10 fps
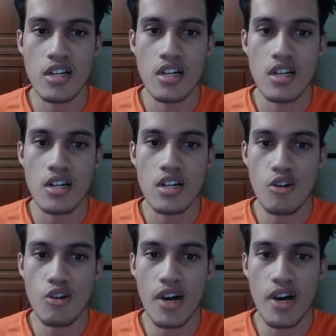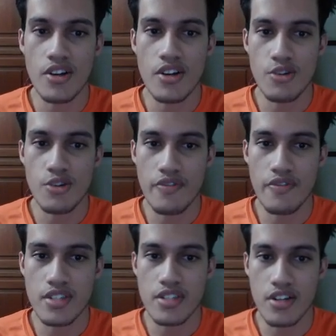Cobalion with the
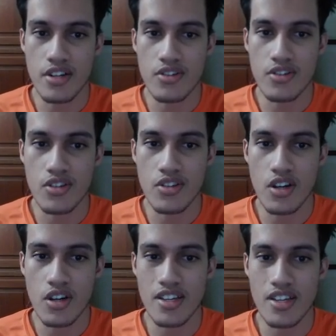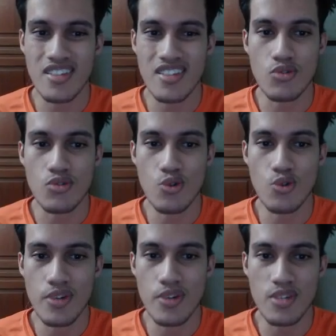Sacred Sword is super
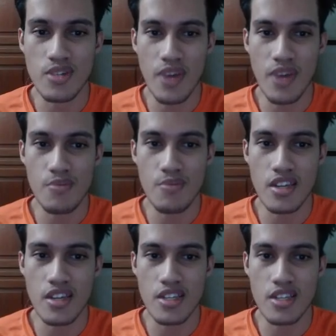spammy,